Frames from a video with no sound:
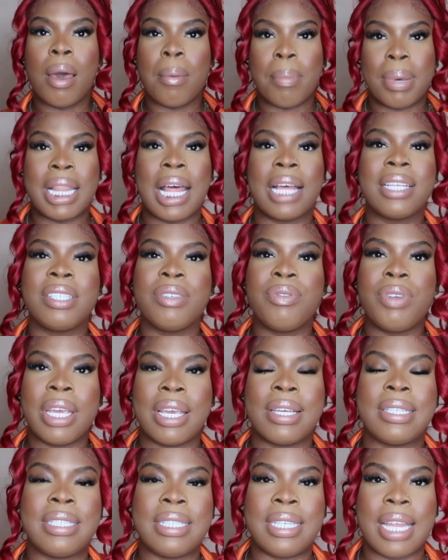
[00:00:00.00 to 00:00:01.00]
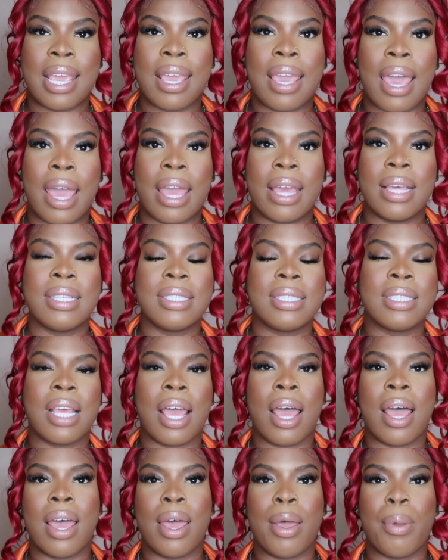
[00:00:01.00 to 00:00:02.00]
But that's the video today, guys.
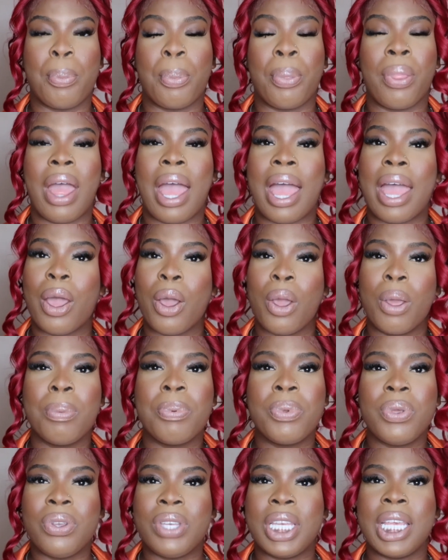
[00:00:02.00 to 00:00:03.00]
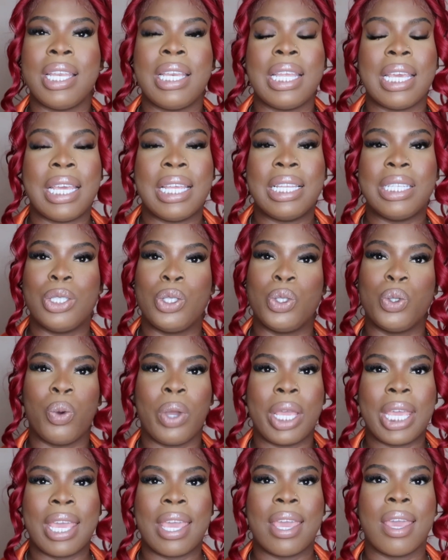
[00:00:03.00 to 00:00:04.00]
I hope you did
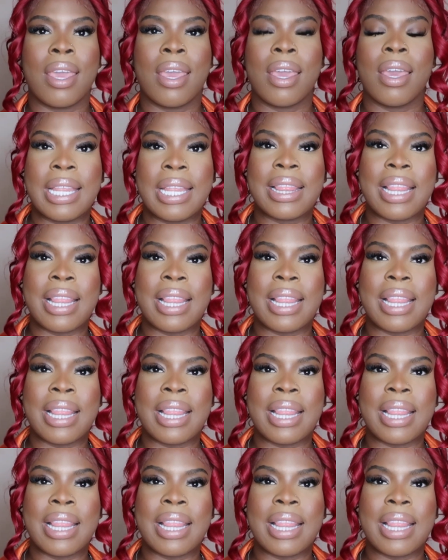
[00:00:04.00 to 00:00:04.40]
enjoy it.